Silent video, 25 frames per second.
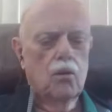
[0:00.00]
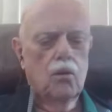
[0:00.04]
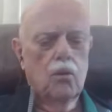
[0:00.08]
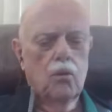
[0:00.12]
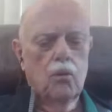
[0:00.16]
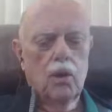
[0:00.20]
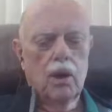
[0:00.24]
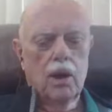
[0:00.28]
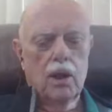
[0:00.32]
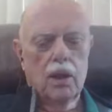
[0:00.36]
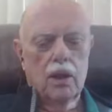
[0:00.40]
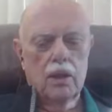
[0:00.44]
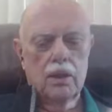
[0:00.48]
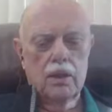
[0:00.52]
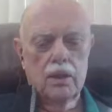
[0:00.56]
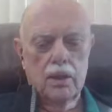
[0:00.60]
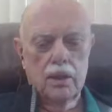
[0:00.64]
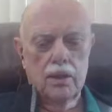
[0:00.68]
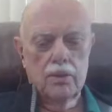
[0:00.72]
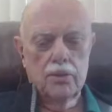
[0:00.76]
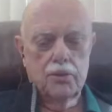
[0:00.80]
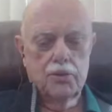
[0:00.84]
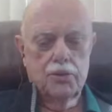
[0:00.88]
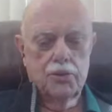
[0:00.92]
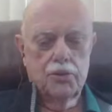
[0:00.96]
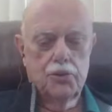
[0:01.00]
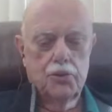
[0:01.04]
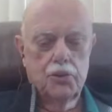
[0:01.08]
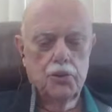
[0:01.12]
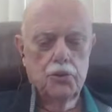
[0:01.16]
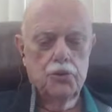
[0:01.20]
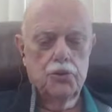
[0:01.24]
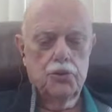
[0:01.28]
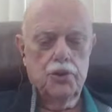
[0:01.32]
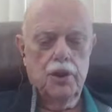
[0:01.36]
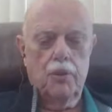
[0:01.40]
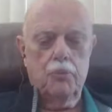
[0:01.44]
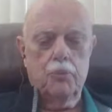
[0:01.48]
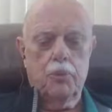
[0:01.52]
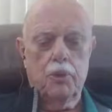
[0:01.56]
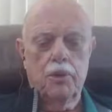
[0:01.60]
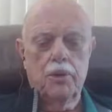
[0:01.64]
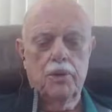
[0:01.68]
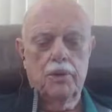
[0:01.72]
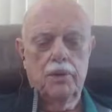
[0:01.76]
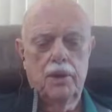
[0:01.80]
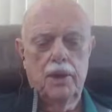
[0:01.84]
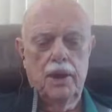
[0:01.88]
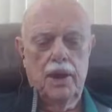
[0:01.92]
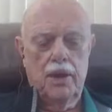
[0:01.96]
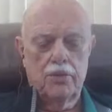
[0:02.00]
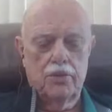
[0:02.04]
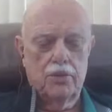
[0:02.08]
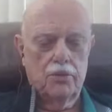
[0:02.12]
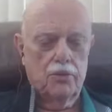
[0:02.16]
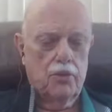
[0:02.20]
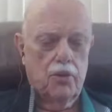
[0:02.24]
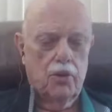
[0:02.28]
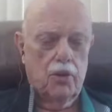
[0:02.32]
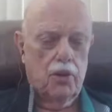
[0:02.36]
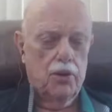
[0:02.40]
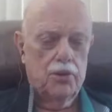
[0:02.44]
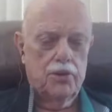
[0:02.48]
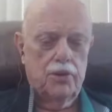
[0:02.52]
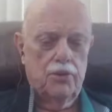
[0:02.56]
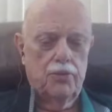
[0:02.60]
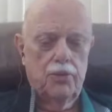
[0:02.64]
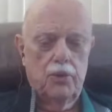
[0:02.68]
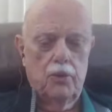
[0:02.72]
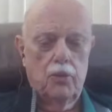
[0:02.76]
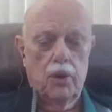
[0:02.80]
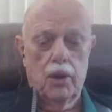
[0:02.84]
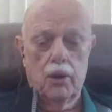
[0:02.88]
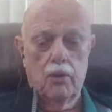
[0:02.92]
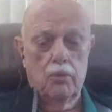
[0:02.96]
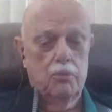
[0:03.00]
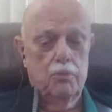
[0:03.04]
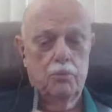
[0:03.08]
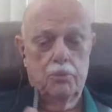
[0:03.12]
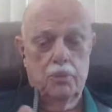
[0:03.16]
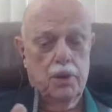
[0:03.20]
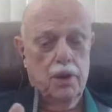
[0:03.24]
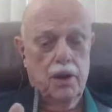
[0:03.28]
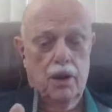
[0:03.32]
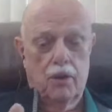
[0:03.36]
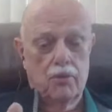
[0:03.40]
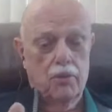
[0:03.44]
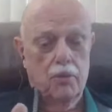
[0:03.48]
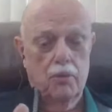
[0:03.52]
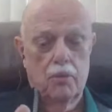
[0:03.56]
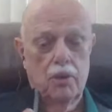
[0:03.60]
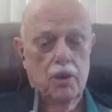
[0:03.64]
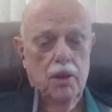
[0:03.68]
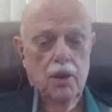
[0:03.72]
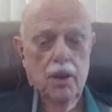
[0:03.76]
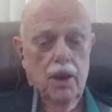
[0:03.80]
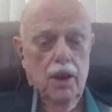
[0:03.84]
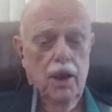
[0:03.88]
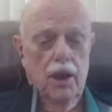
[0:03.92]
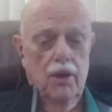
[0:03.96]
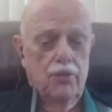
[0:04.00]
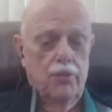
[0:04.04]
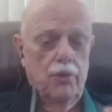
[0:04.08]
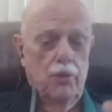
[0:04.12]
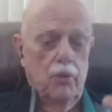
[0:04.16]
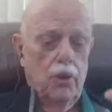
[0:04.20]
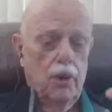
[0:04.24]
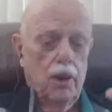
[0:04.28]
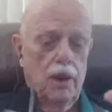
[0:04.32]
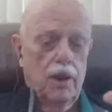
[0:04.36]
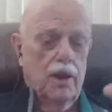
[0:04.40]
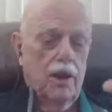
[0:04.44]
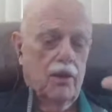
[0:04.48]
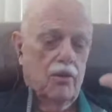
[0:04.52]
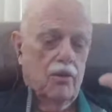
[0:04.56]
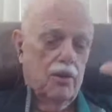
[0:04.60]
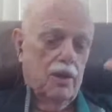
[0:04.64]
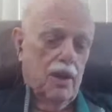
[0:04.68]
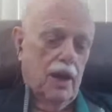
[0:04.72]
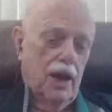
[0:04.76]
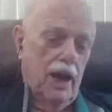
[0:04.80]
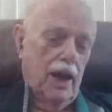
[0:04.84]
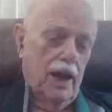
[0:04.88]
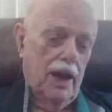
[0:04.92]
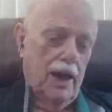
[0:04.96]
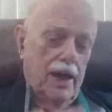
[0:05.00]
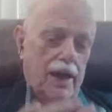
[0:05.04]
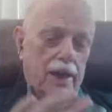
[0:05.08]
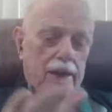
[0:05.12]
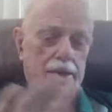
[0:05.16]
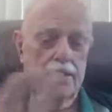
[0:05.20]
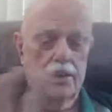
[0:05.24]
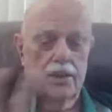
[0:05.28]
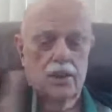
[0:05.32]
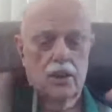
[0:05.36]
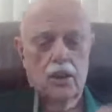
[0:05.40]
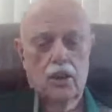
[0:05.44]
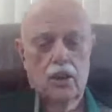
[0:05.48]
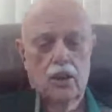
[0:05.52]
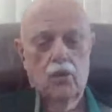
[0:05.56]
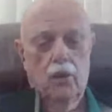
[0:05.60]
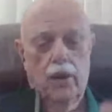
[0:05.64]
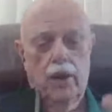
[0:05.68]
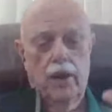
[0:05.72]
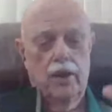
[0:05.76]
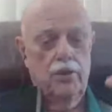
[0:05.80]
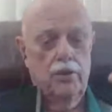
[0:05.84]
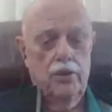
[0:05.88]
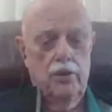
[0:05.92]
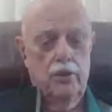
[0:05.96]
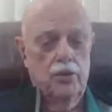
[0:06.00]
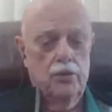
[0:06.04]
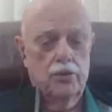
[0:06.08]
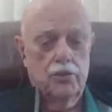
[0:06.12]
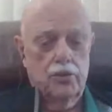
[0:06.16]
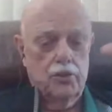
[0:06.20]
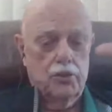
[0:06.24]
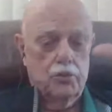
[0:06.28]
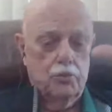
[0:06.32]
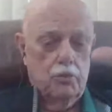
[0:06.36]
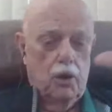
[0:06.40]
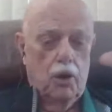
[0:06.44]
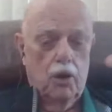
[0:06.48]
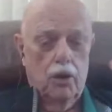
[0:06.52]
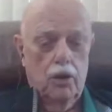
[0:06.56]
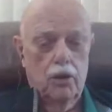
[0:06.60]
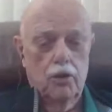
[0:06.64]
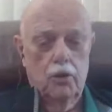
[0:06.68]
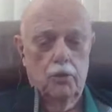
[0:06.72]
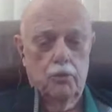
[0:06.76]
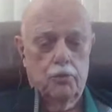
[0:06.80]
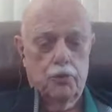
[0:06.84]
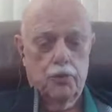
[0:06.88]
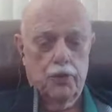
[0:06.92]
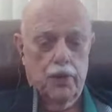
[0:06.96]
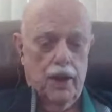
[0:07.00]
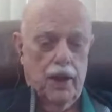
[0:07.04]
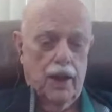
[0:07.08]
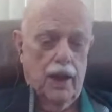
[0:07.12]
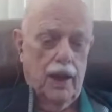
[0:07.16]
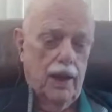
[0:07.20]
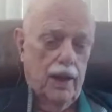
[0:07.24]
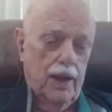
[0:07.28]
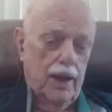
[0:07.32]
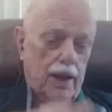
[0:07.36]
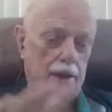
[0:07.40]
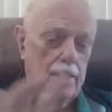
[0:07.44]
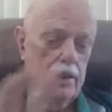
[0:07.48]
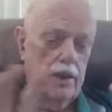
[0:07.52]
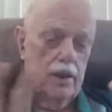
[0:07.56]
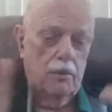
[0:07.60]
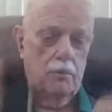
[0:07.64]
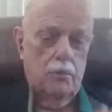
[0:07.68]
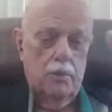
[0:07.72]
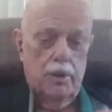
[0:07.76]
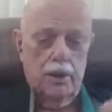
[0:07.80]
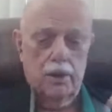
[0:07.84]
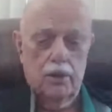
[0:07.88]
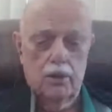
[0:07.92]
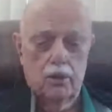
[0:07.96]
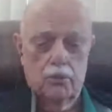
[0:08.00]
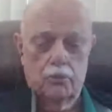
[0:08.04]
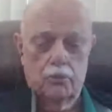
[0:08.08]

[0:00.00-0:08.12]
Well, two separate. Yes, of course. If you want to cover the high end and the low end, you use a small loop for the high end and a big